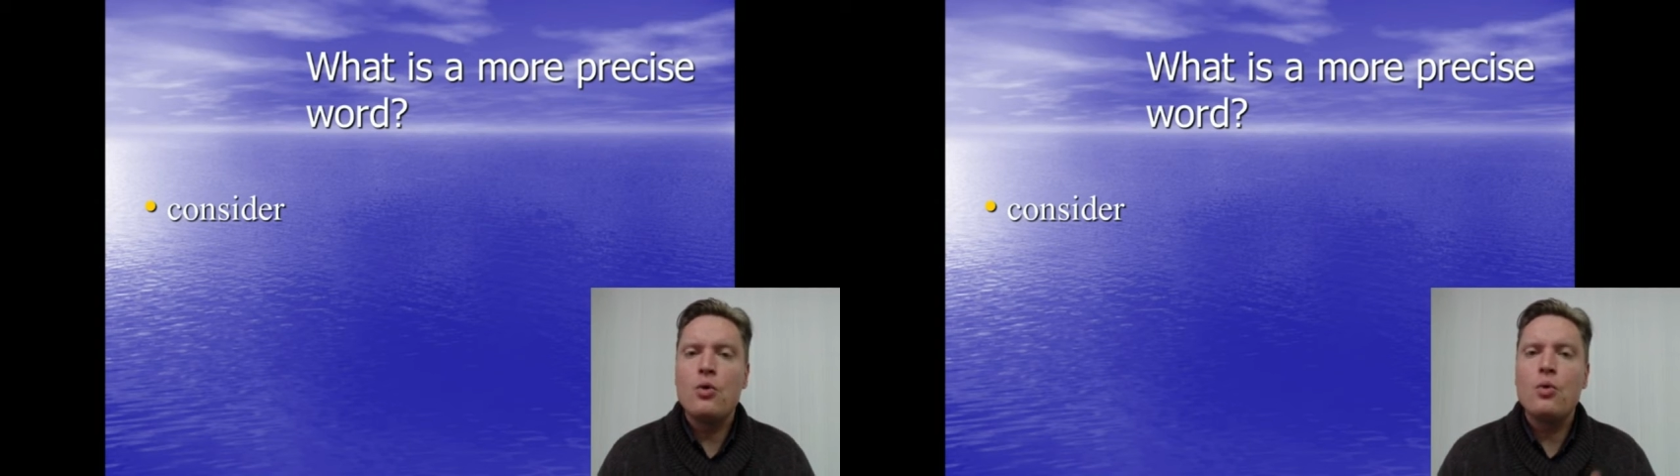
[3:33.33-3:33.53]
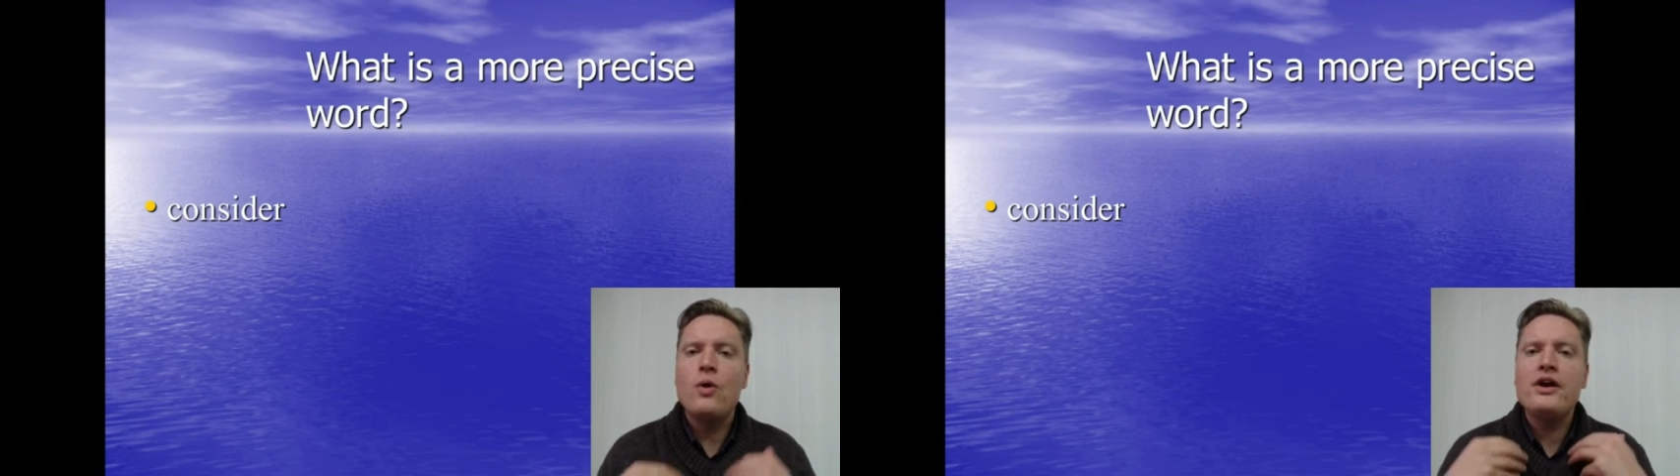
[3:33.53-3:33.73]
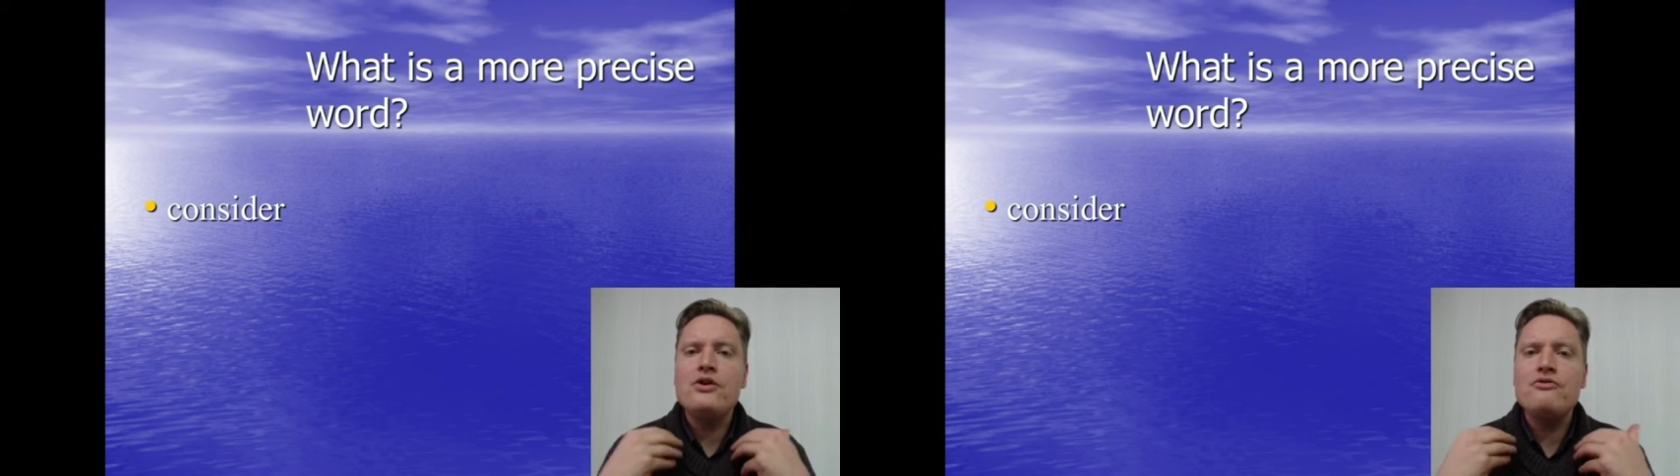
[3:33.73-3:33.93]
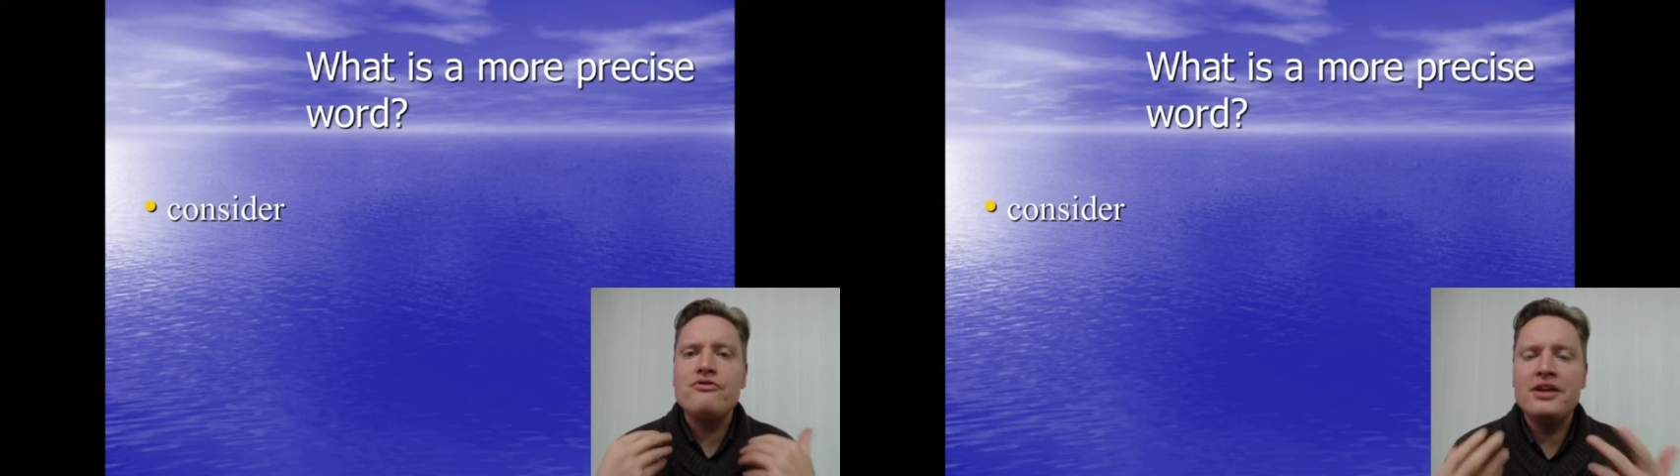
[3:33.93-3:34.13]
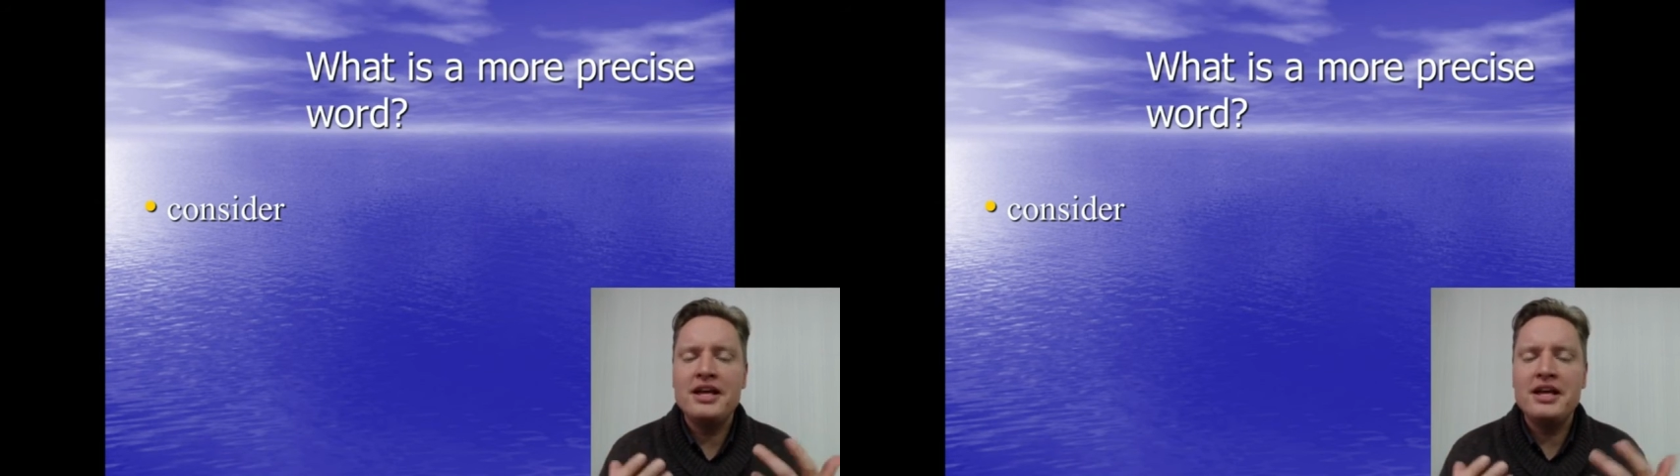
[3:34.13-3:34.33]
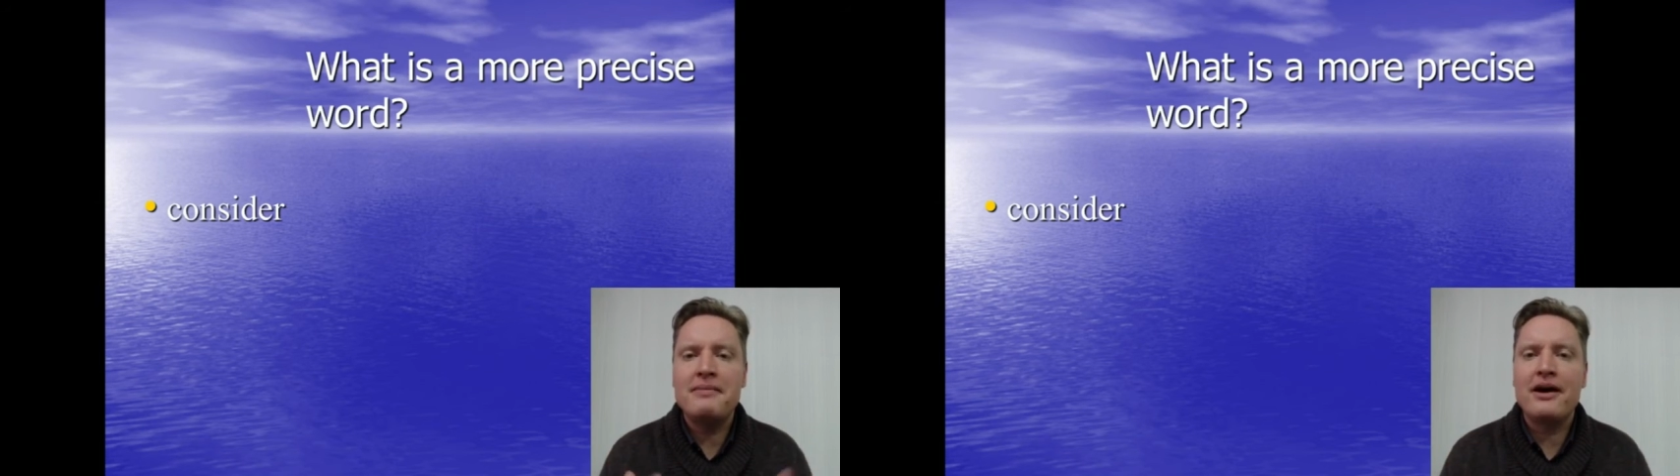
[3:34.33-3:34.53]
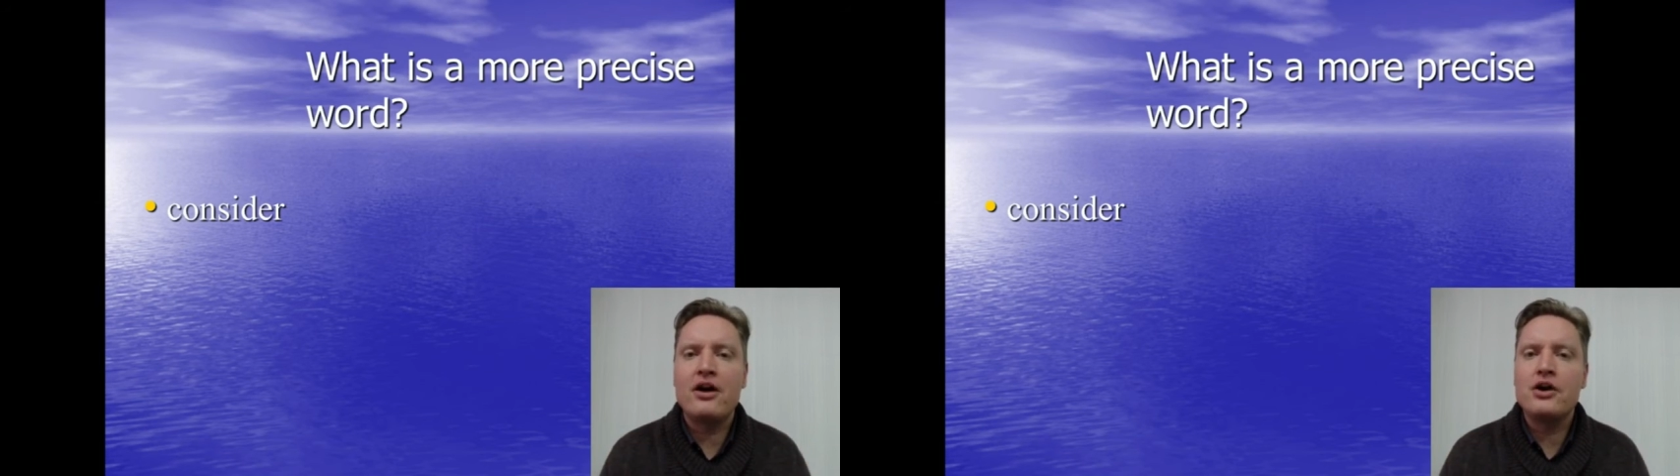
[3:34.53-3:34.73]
what are you thinking about?